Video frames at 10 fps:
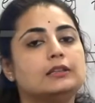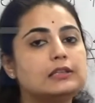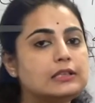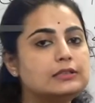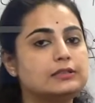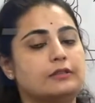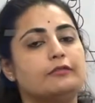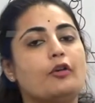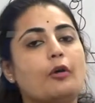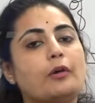this
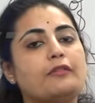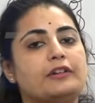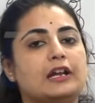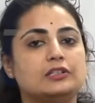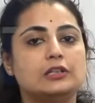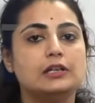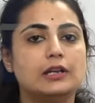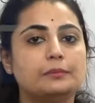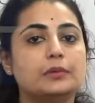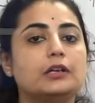form of rational
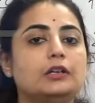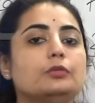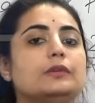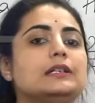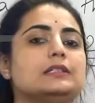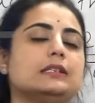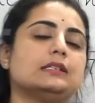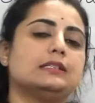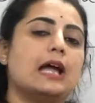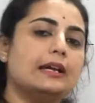number to
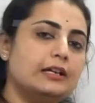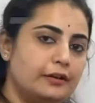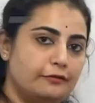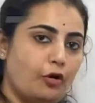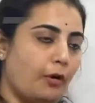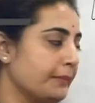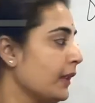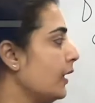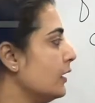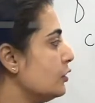its standard form.
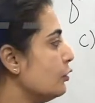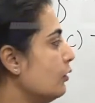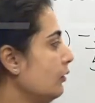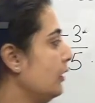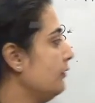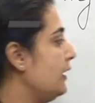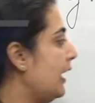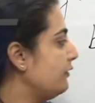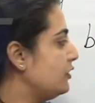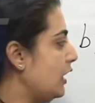So we
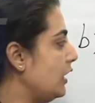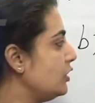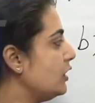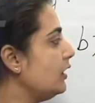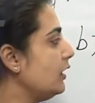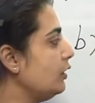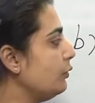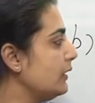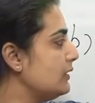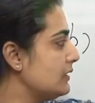have changed it
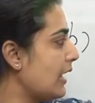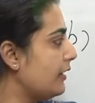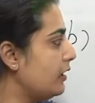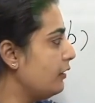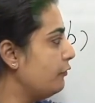into its standard